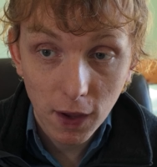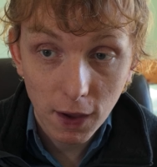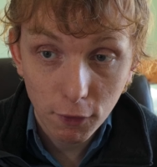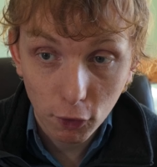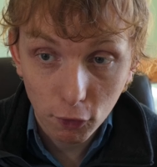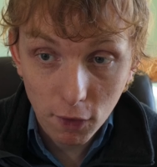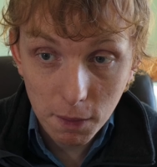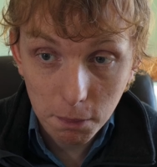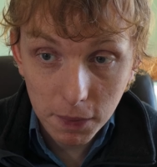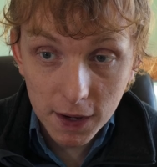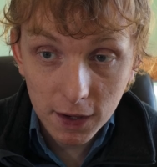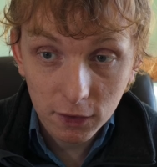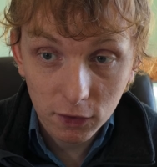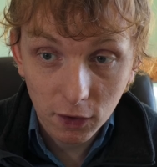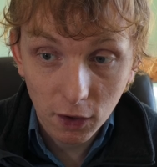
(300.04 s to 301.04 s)
you have a great
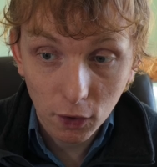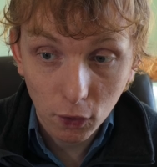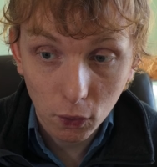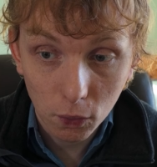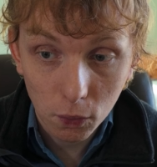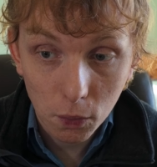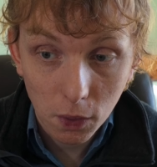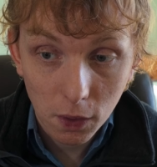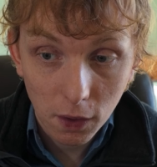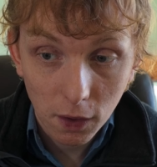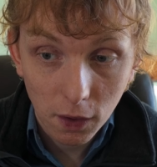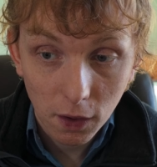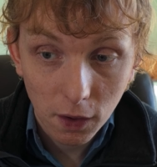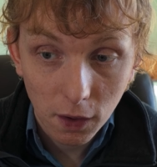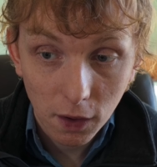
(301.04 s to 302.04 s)
big circle,
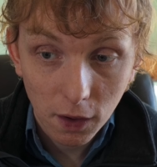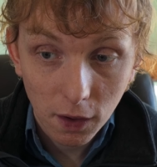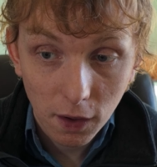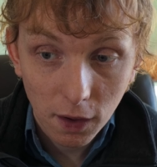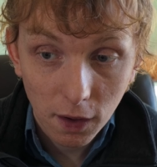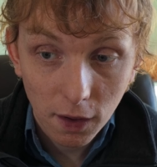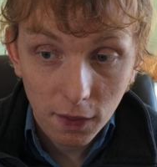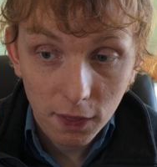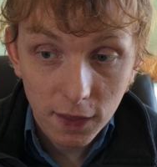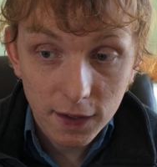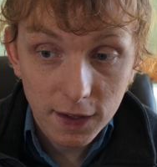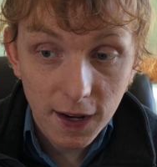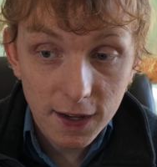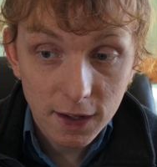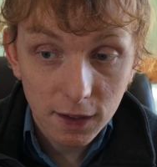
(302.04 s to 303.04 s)
the
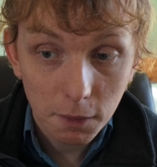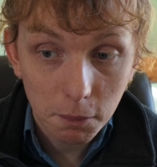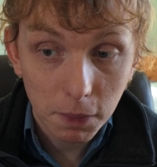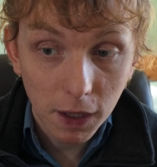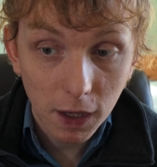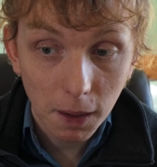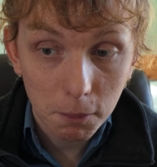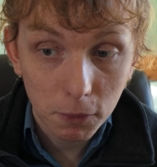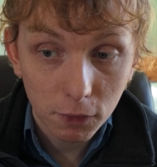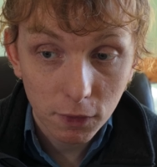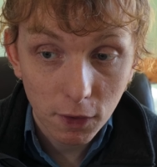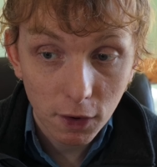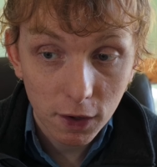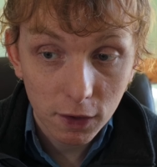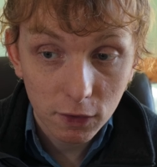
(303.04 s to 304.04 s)
data becomes
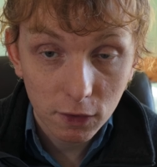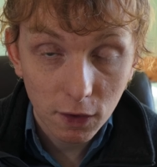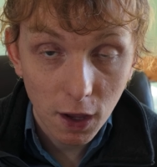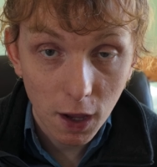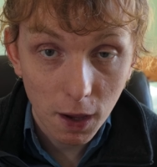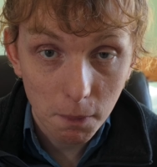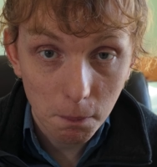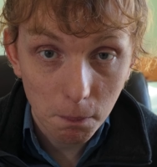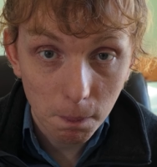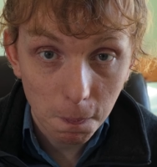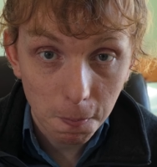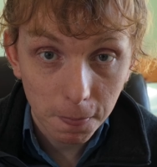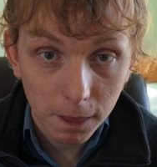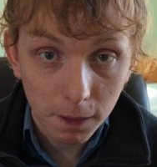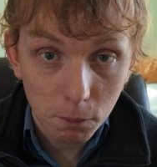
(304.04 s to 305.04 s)
very
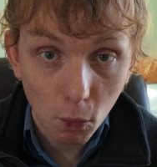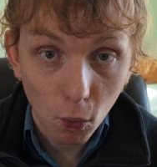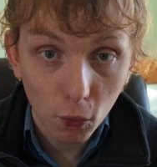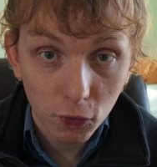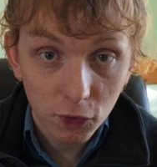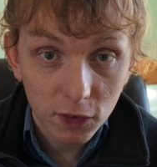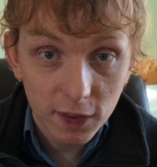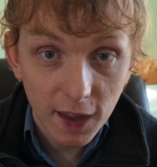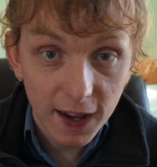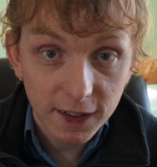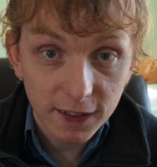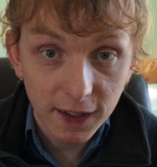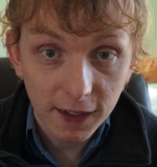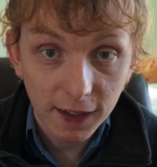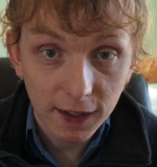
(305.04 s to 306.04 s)
more
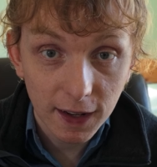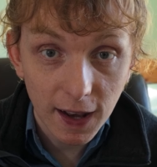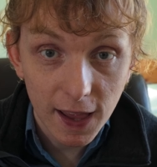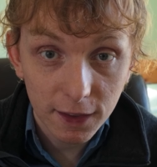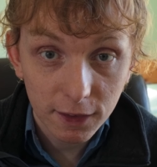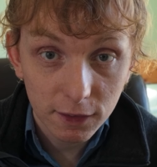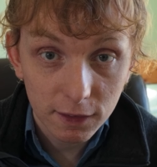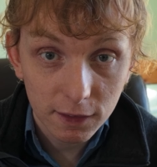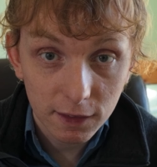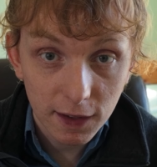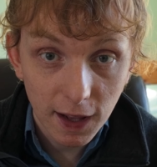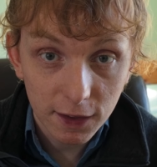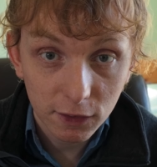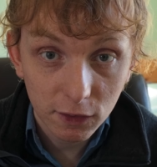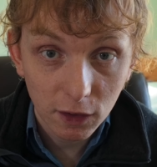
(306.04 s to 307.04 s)
static and less
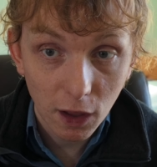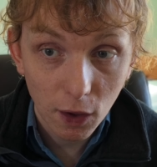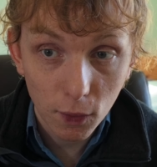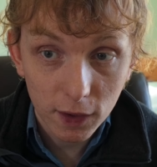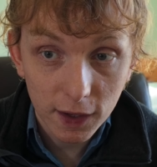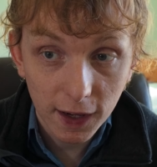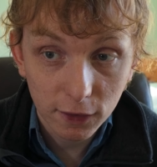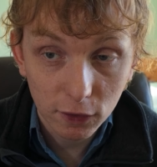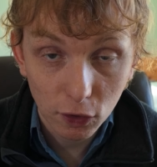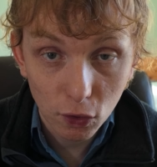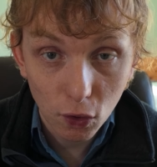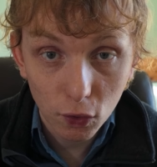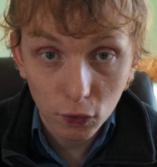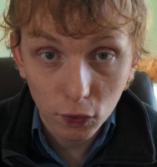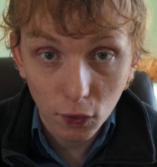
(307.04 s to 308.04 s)
slow. It takes a
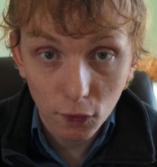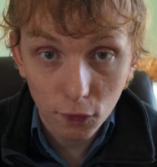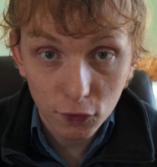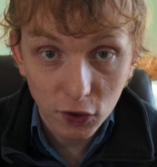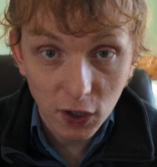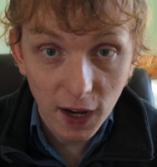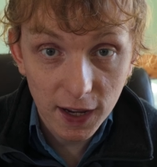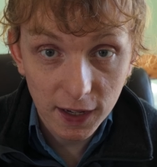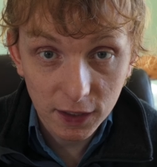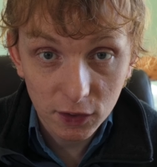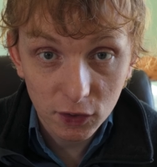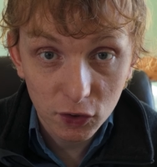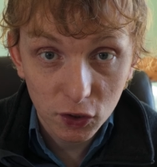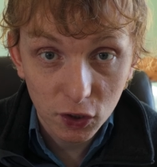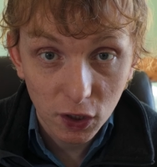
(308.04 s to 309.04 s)
lot of
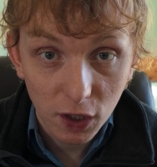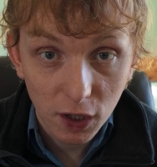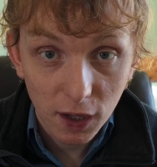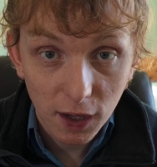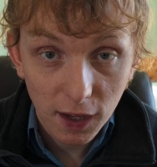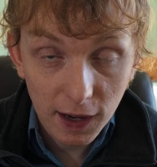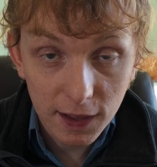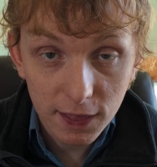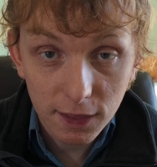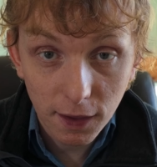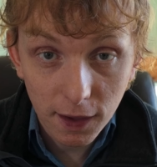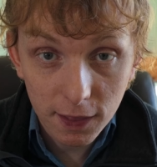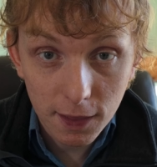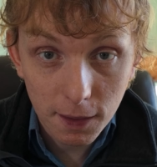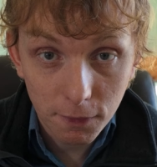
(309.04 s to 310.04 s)
change in
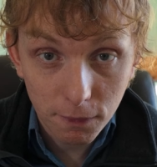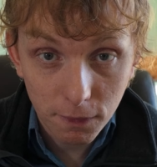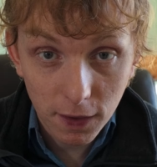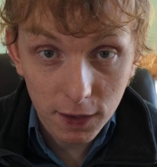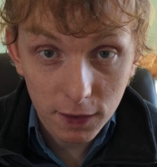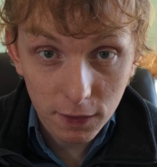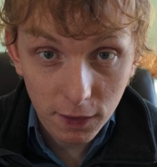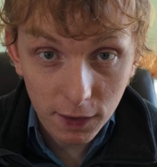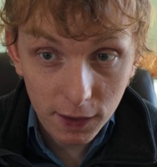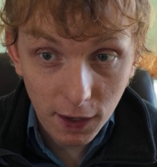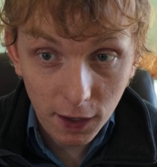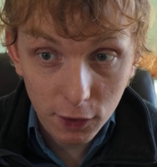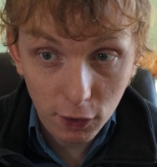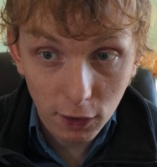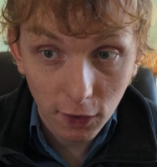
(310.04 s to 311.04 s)
the
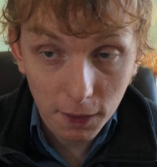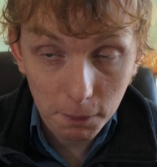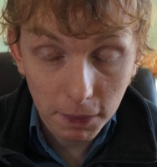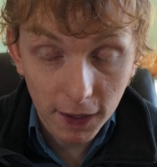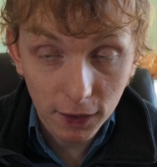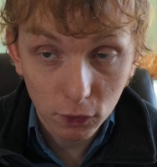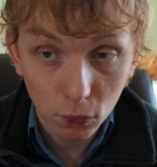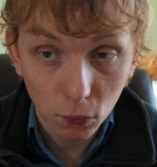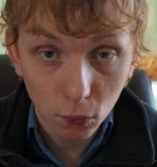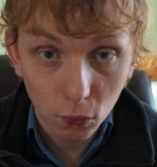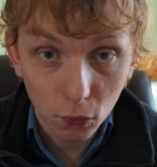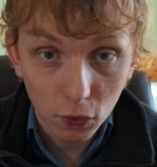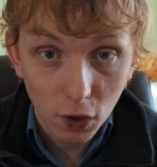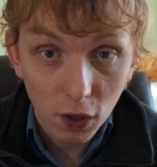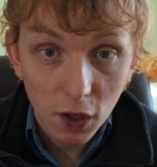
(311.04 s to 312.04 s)
underlying
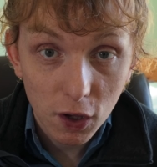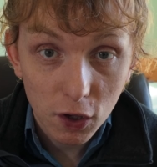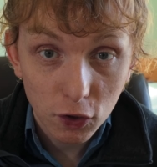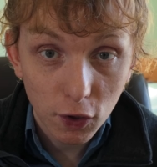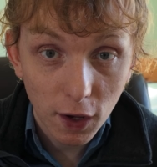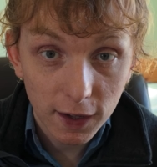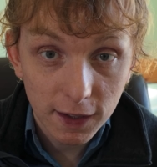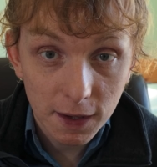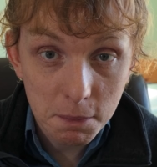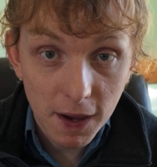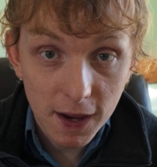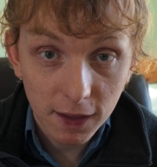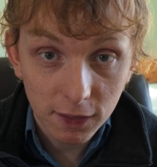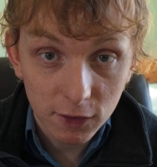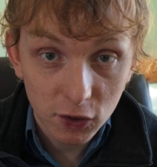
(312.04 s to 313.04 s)
pixels to actually
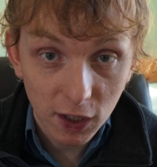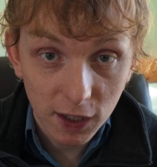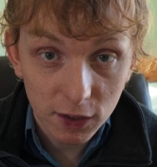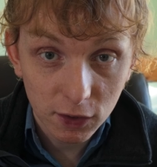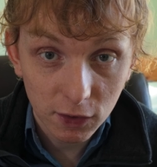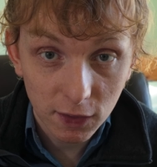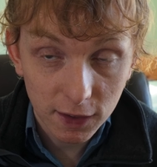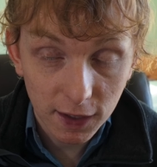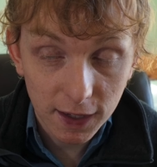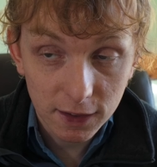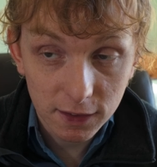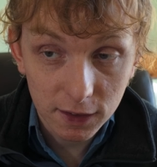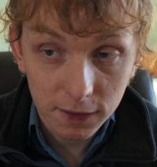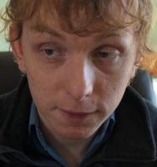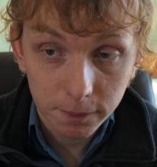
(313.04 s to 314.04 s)
make the change in the
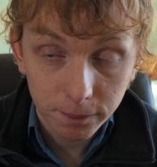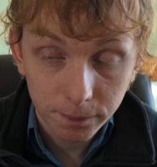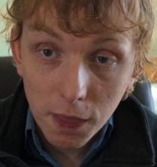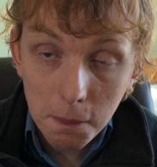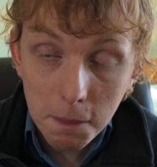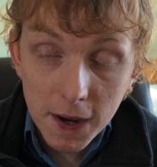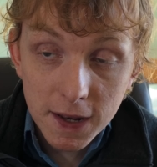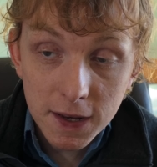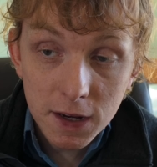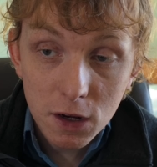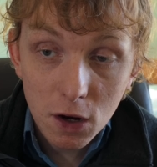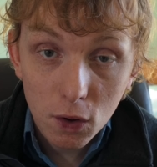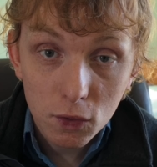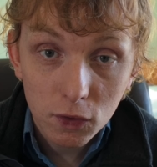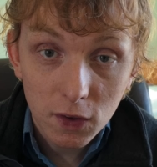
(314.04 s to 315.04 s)
data. The MIDI
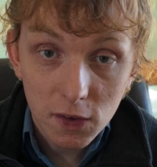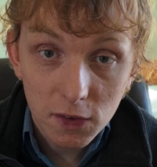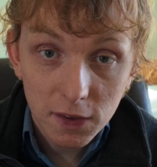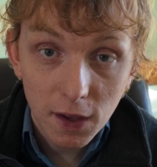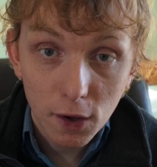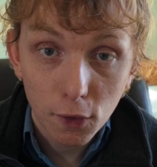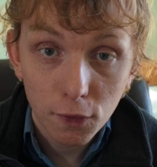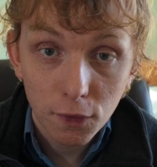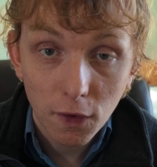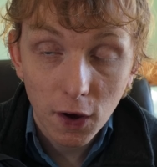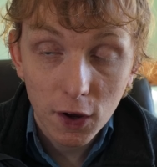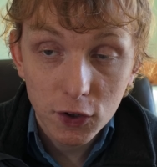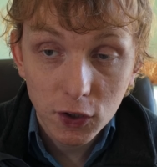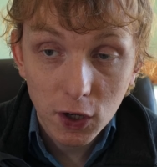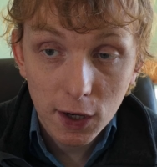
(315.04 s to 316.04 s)
notes itself
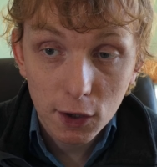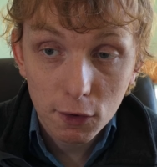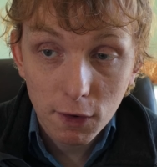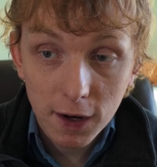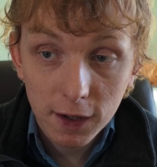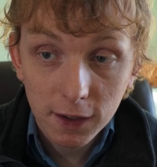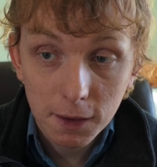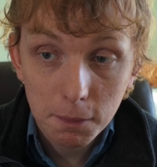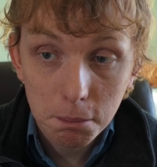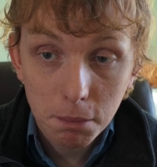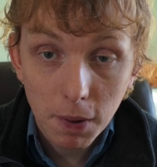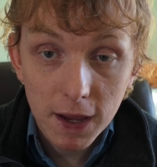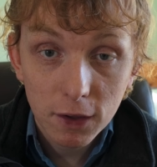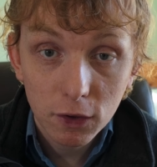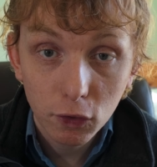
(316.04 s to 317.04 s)
are generated
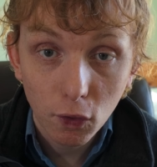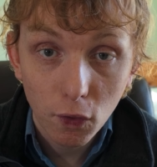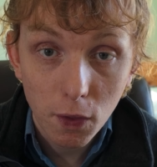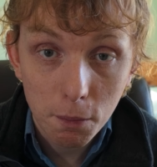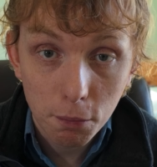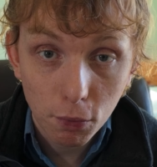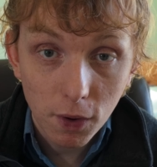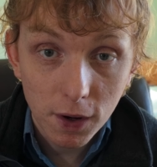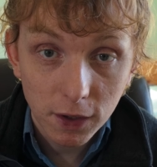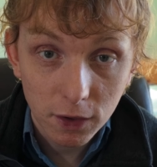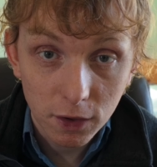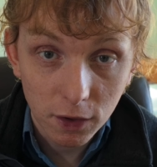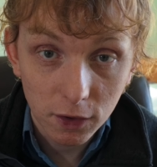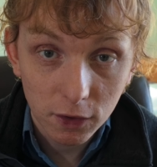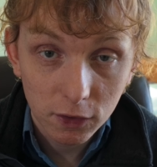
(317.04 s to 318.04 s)
based on the
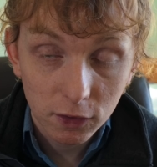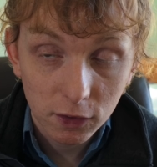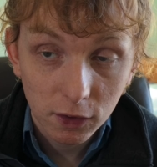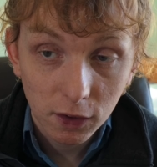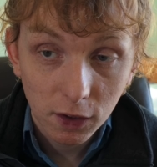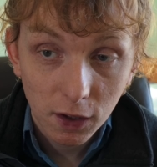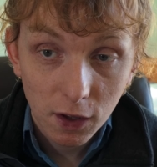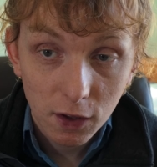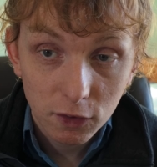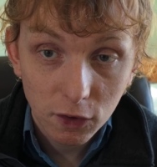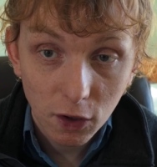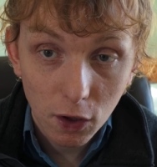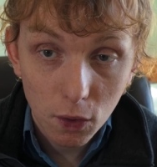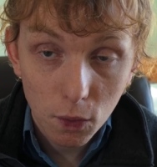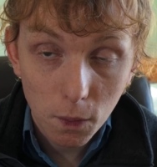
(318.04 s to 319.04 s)
brightness.
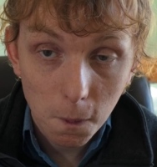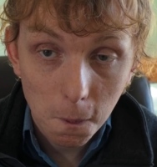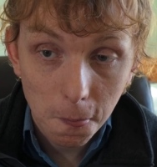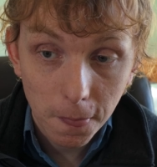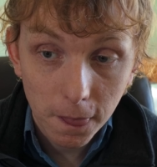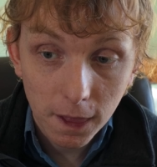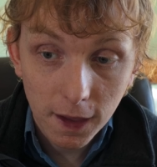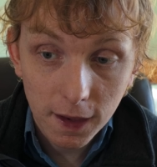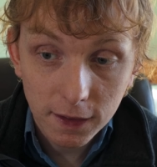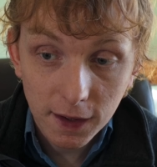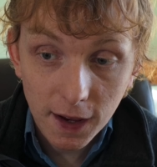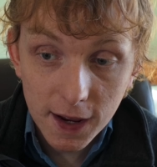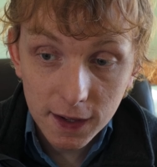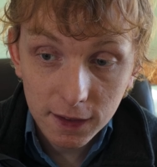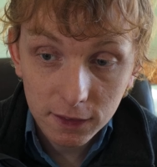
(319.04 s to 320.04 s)
So it
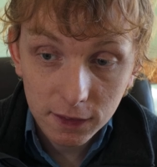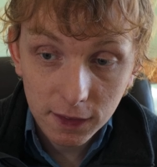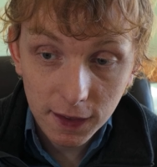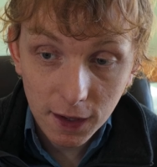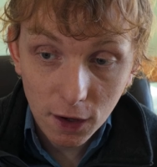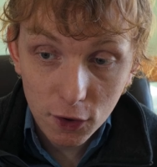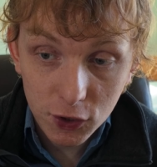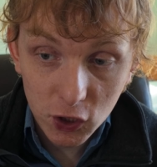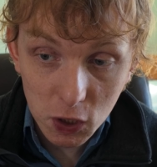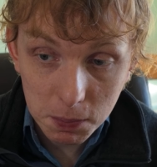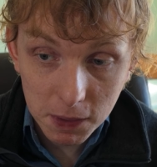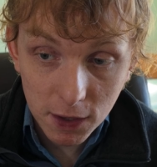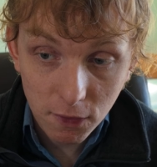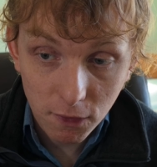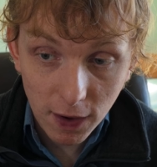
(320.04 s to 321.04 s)
takes the
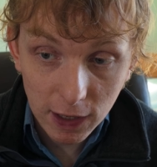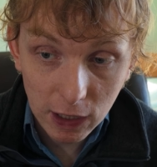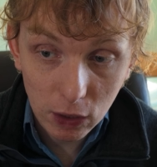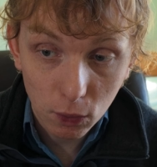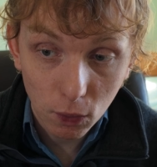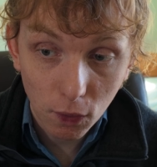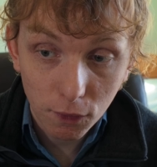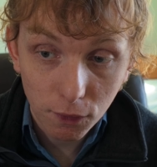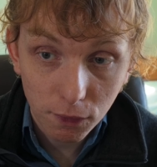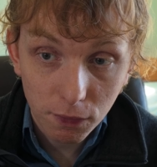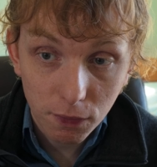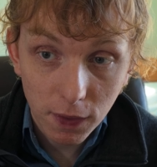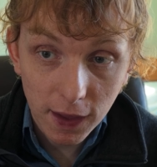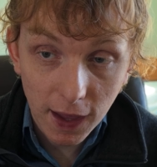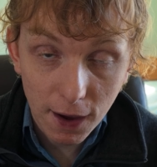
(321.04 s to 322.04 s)
RGB value of
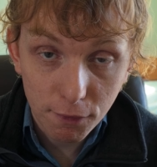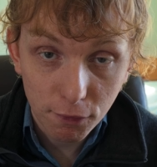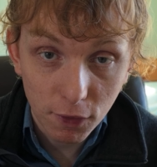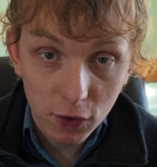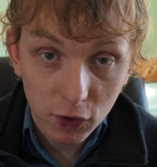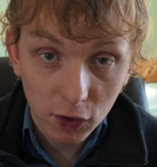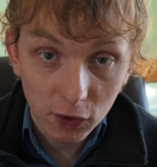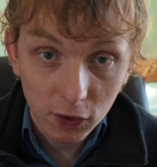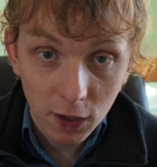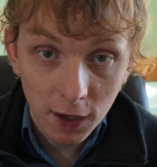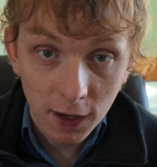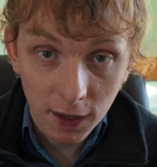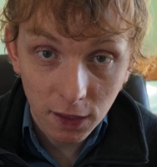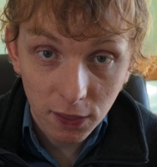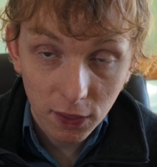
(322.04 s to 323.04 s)
the average
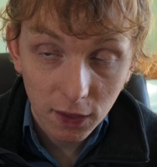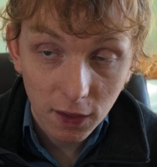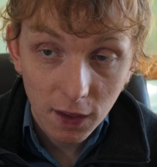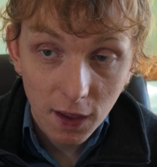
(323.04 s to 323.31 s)
underneath,